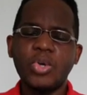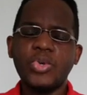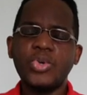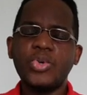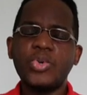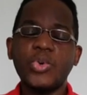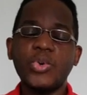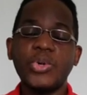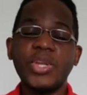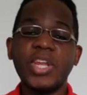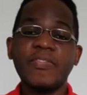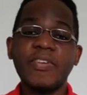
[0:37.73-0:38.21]

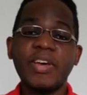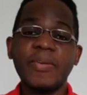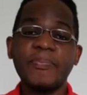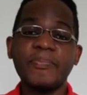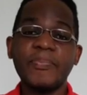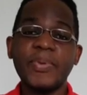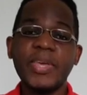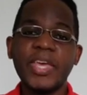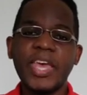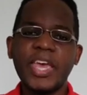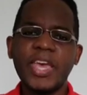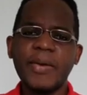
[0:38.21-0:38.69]
You will never
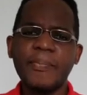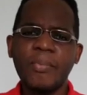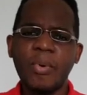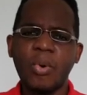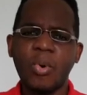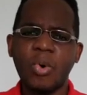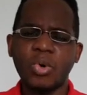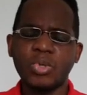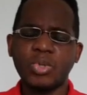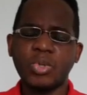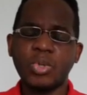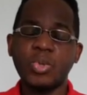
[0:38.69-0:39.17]
be
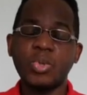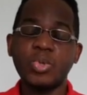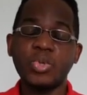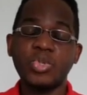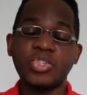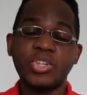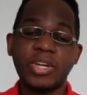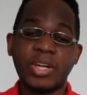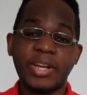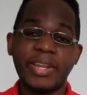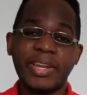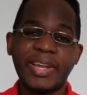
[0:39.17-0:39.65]
able to do
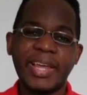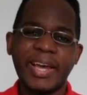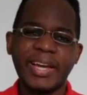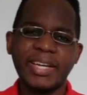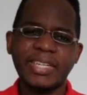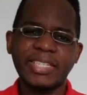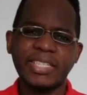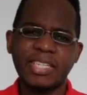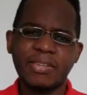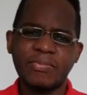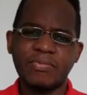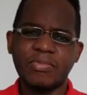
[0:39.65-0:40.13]
certain
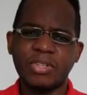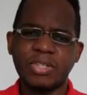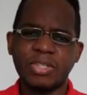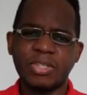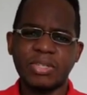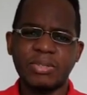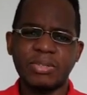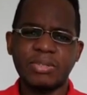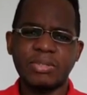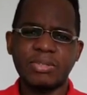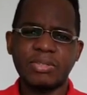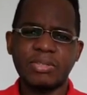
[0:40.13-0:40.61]

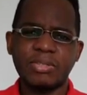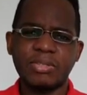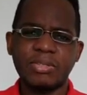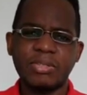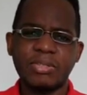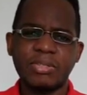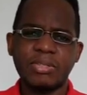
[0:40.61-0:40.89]
activities.